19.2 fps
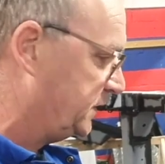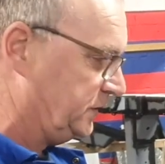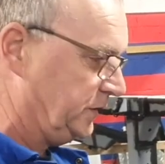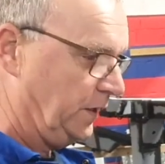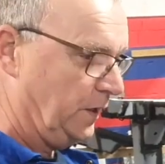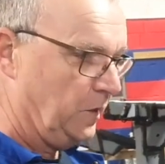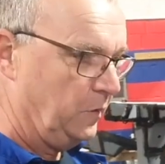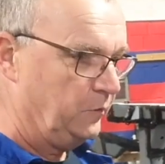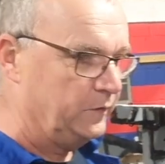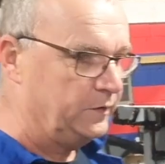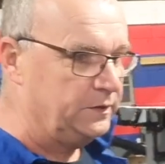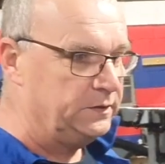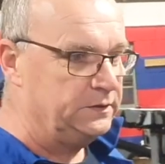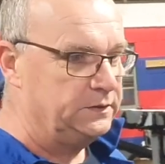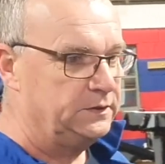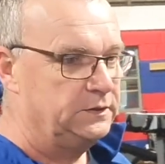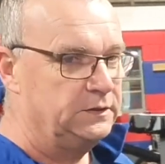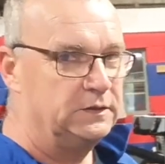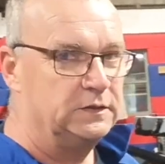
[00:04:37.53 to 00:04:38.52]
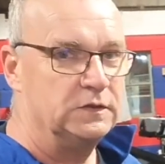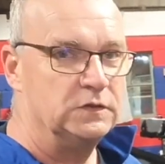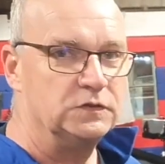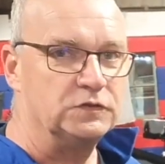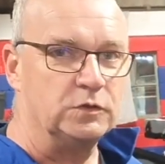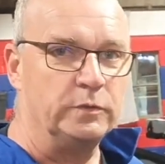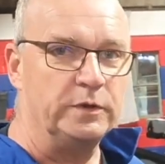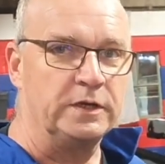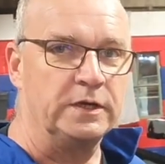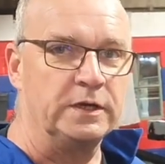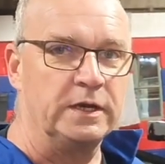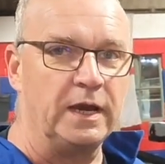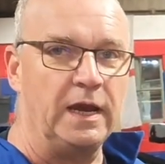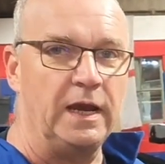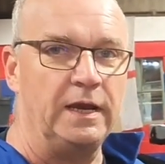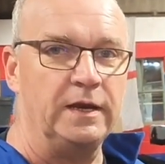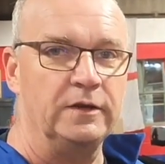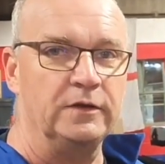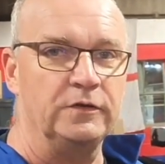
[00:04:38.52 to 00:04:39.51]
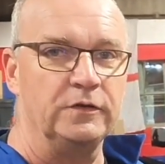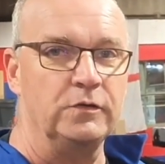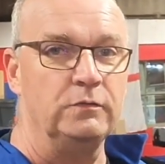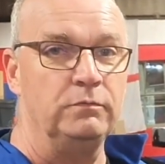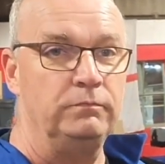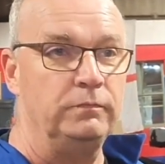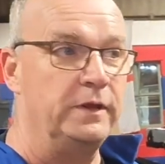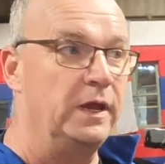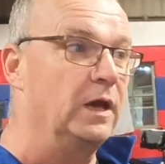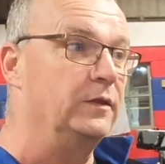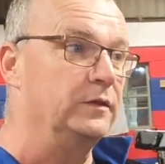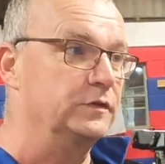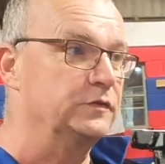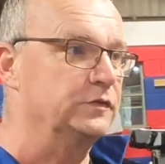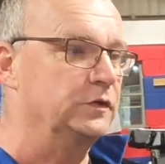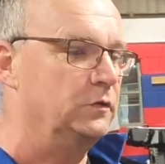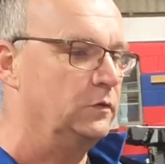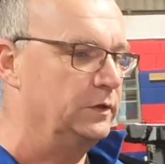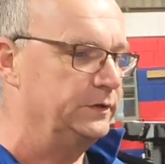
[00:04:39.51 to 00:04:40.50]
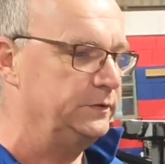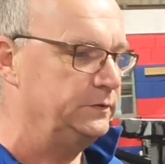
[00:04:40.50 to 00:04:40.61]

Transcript: over so we can get in and do the other side.